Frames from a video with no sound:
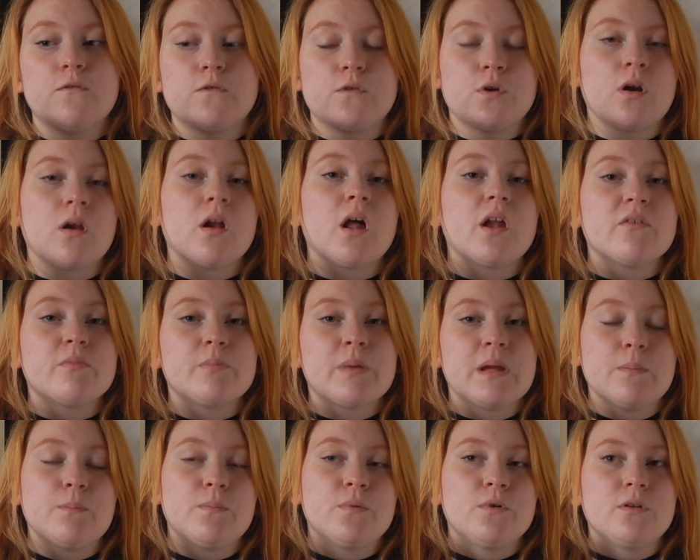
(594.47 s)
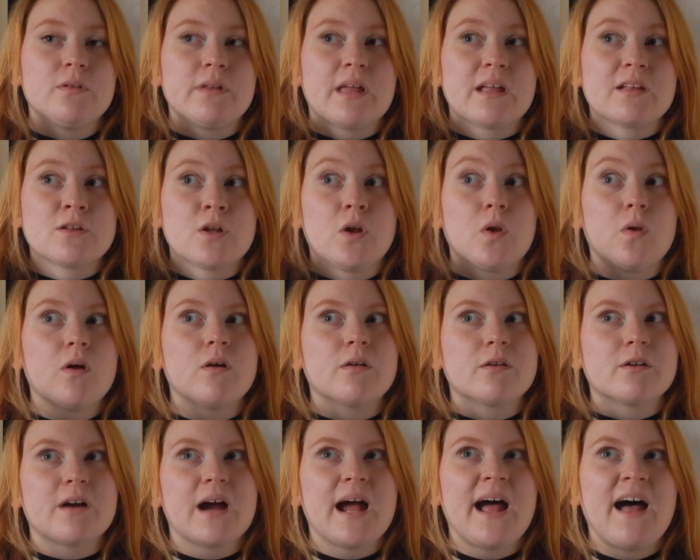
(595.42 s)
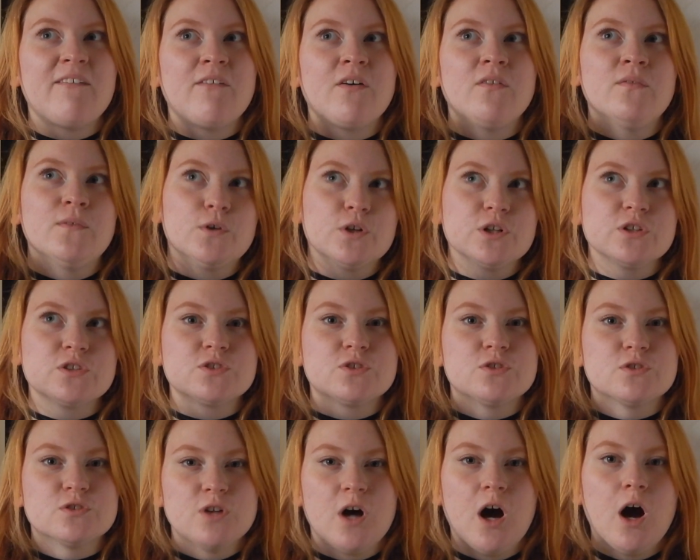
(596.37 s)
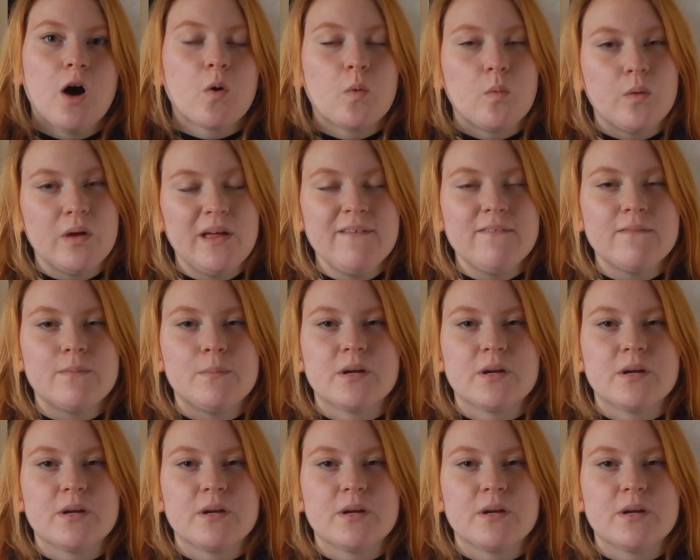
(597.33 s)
for a lot of people that no longer have a voice to talk with,